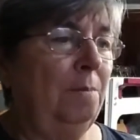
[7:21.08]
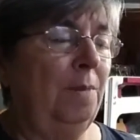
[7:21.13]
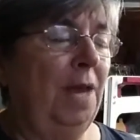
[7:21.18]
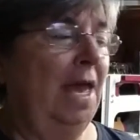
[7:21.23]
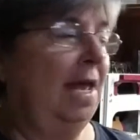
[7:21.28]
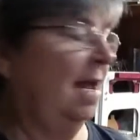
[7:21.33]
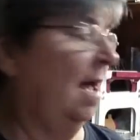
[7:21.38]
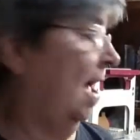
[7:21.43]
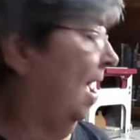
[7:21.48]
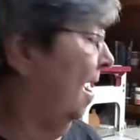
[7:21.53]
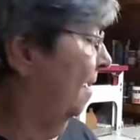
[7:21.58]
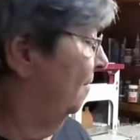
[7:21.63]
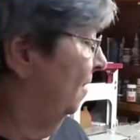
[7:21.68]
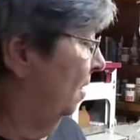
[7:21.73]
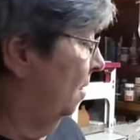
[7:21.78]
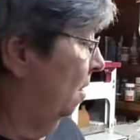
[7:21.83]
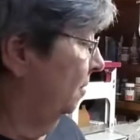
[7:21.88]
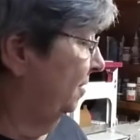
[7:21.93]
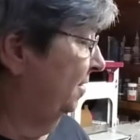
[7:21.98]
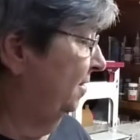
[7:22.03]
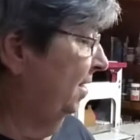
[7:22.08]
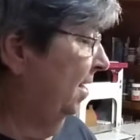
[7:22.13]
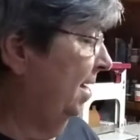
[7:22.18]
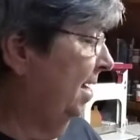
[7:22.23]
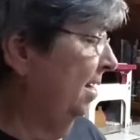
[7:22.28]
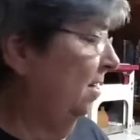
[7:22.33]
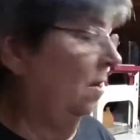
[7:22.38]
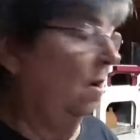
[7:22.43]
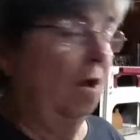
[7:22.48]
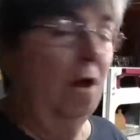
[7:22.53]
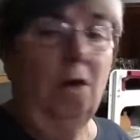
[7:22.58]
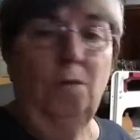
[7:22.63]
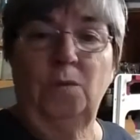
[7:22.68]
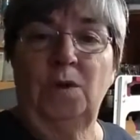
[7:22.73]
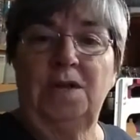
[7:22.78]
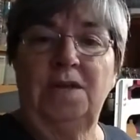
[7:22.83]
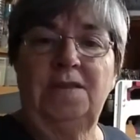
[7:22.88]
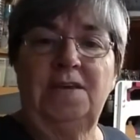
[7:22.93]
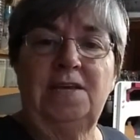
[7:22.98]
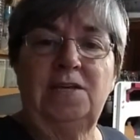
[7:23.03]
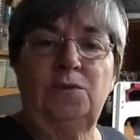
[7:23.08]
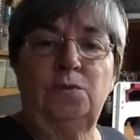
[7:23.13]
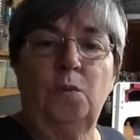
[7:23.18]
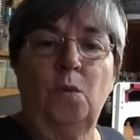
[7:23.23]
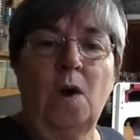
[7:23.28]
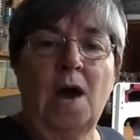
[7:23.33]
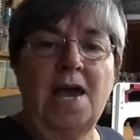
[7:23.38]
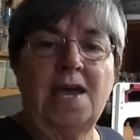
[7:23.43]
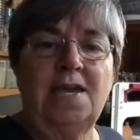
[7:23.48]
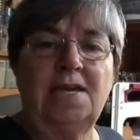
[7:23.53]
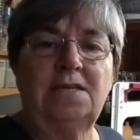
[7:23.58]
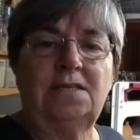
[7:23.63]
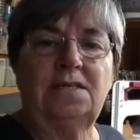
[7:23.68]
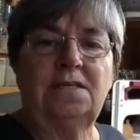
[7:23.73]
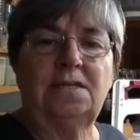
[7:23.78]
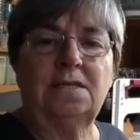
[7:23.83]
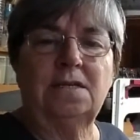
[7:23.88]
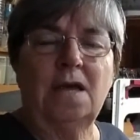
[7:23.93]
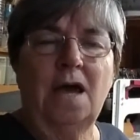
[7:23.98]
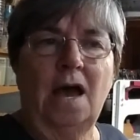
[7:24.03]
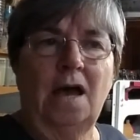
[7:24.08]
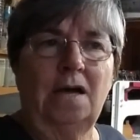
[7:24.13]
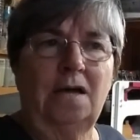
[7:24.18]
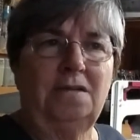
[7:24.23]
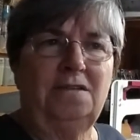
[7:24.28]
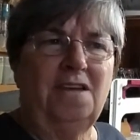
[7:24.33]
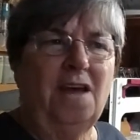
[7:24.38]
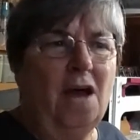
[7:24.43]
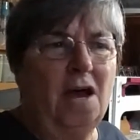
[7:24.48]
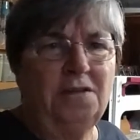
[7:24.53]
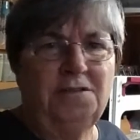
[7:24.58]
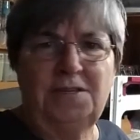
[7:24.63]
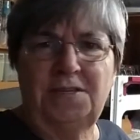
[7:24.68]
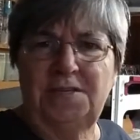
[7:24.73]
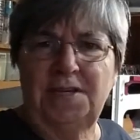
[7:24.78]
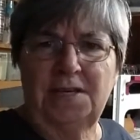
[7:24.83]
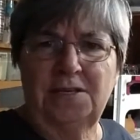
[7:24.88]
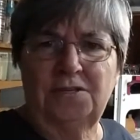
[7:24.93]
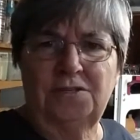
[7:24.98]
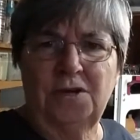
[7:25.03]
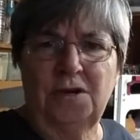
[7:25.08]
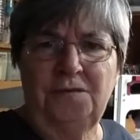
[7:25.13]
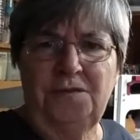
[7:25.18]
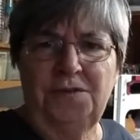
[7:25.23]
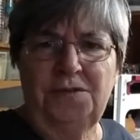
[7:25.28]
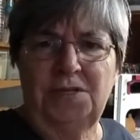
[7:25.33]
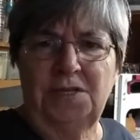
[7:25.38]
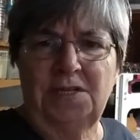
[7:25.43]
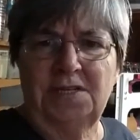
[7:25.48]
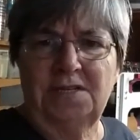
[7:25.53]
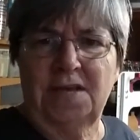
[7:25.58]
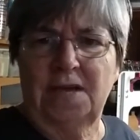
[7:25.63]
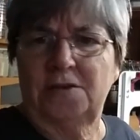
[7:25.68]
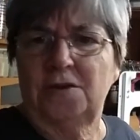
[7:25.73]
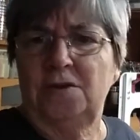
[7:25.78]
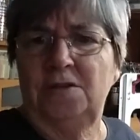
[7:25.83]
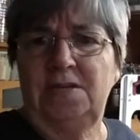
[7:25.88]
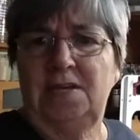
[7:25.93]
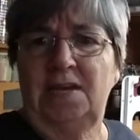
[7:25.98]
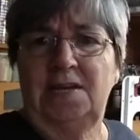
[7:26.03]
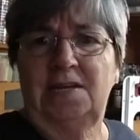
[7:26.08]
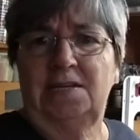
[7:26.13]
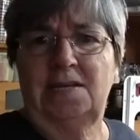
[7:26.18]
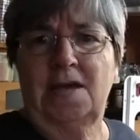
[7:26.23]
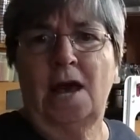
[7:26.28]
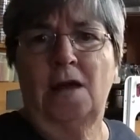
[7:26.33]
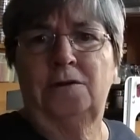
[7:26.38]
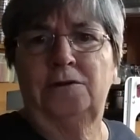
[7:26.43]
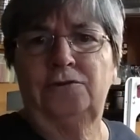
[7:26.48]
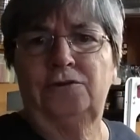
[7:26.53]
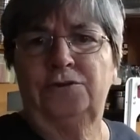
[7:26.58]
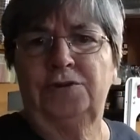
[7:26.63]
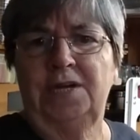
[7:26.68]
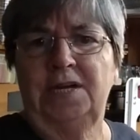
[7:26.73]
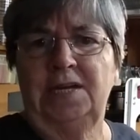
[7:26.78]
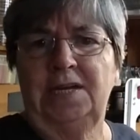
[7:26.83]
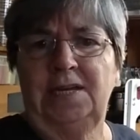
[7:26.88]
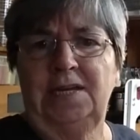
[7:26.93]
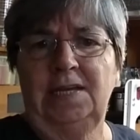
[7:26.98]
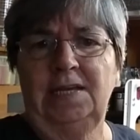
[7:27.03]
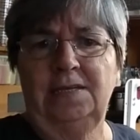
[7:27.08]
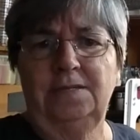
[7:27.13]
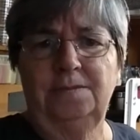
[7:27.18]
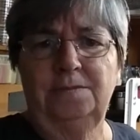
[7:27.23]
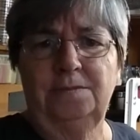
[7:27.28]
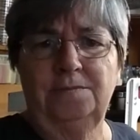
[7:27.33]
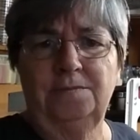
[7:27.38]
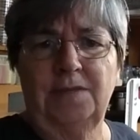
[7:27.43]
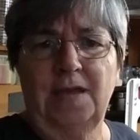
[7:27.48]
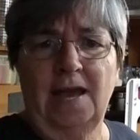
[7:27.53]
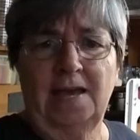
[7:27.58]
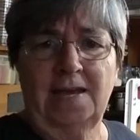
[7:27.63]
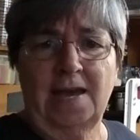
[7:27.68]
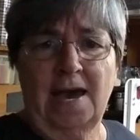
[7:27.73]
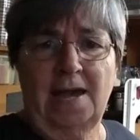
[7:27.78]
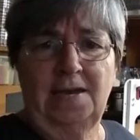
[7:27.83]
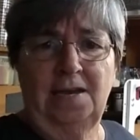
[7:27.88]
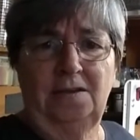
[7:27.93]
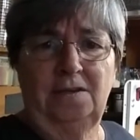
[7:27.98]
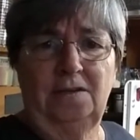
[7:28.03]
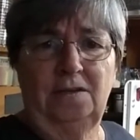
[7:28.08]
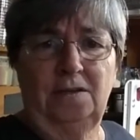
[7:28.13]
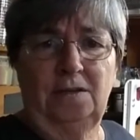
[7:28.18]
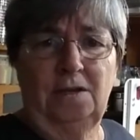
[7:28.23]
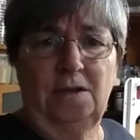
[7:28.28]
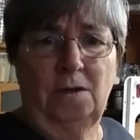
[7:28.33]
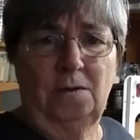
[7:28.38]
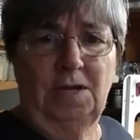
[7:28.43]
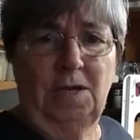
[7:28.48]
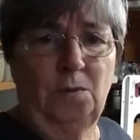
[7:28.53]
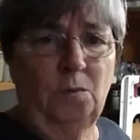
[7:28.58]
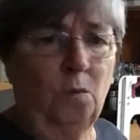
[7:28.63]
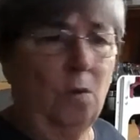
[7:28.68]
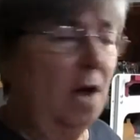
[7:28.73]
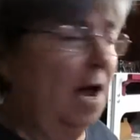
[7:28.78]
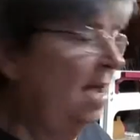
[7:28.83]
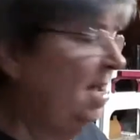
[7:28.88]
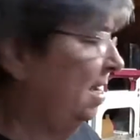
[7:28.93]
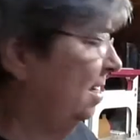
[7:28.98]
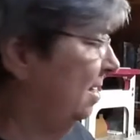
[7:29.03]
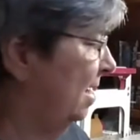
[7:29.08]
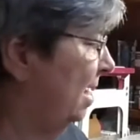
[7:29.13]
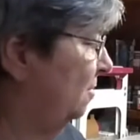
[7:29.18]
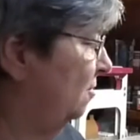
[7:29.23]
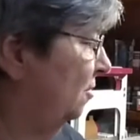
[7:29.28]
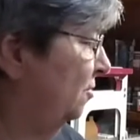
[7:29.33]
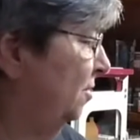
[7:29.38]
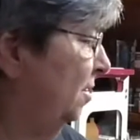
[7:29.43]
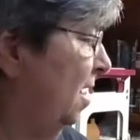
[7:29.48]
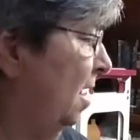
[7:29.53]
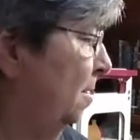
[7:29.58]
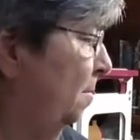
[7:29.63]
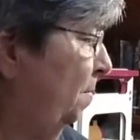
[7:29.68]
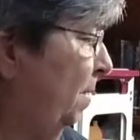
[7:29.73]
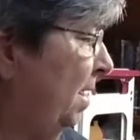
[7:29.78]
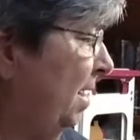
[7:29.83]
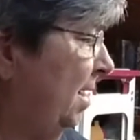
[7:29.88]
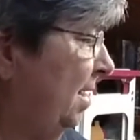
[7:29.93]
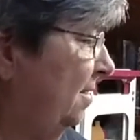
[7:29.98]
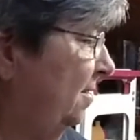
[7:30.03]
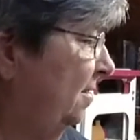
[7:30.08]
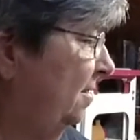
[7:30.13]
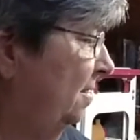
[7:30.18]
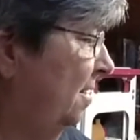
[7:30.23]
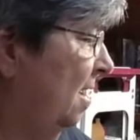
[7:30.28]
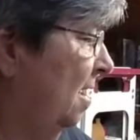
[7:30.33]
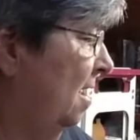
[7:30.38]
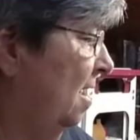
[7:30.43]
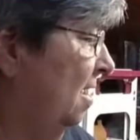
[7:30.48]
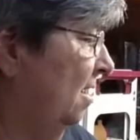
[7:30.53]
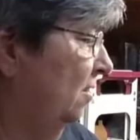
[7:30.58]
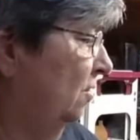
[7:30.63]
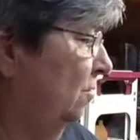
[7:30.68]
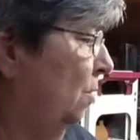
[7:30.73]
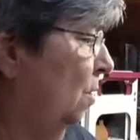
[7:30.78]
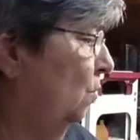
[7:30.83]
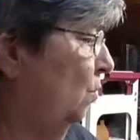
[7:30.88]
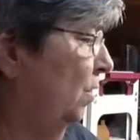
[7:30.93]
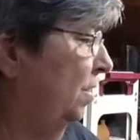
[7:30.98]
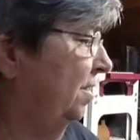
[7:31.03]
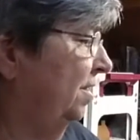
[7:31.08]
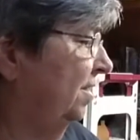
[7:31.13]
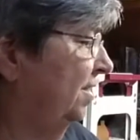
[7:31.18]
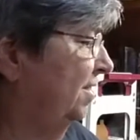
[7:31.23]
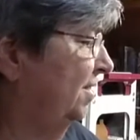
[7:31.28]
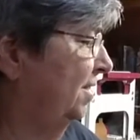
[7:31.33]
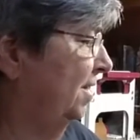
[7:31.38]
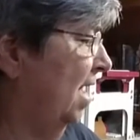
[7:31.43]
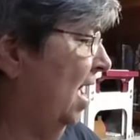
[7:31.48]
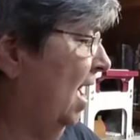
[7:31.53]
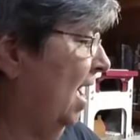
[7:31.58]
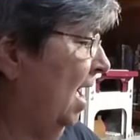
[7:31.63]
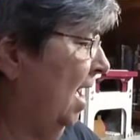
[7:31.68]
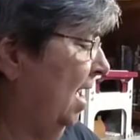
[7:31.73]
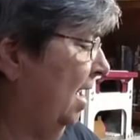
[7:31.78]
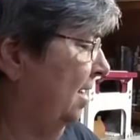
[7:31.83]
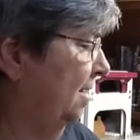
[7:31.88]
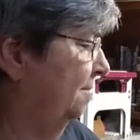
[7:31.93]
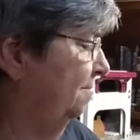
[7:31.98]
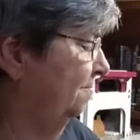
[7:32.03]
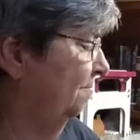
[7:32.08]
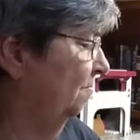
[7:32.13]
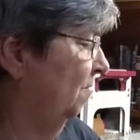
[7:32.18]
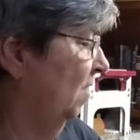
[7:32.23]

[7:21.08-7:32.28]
And I have it sitting on one of these white uh, non-stick surfaces like you can get at Dollar Tree. I got it, you know, in white and just cut a piece so it wouldn't slide.